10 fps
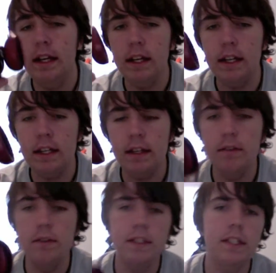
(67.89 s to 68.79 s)
It
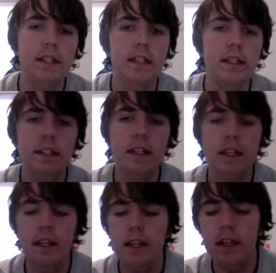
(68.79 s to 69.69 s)
uses
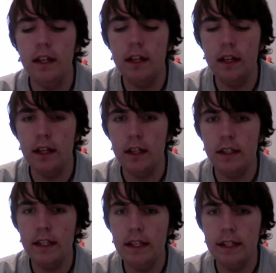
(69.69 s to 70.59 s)
a
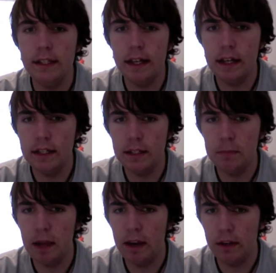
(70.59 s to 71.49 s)
D-sized
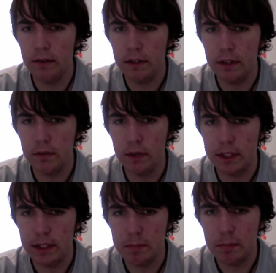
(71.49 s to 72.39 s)
bearing, which is what
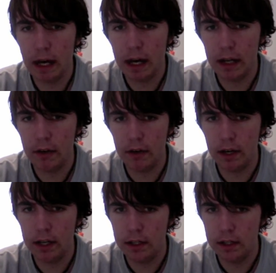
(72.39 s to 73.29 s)
Spy or
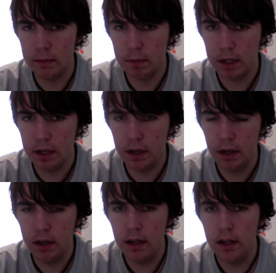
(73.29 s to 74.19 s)
H-spin
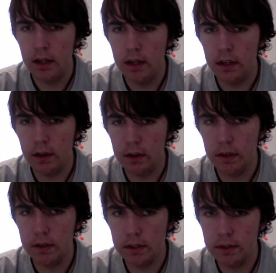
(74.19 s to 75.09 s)

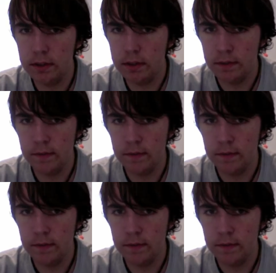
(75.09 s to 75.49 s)
yo-yos use.